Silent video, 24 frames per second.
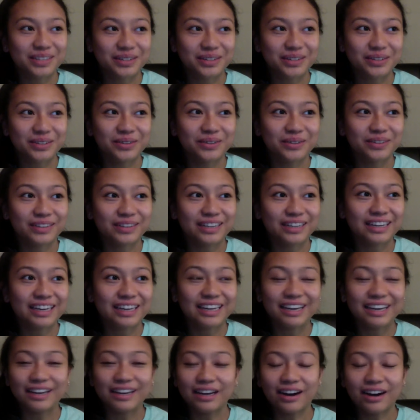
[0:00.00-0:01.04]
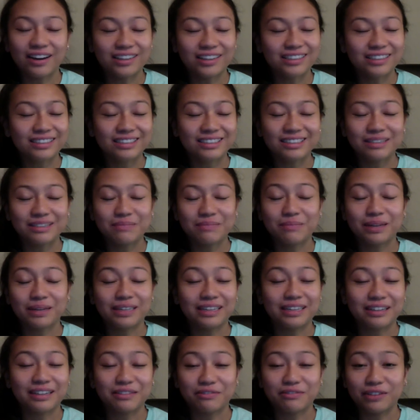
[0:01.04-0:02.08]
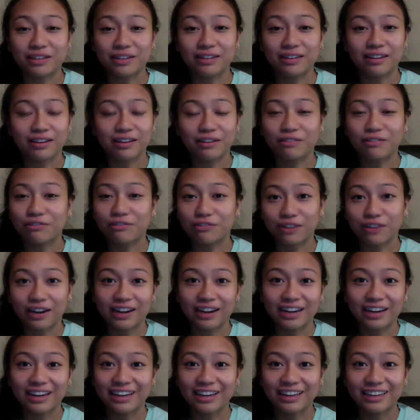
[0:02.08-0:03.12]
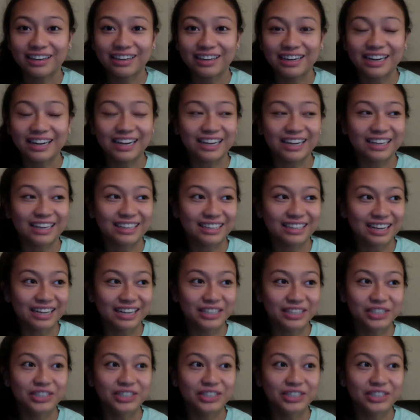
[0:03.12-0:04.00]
So honestly, Monday felt like a Friday, and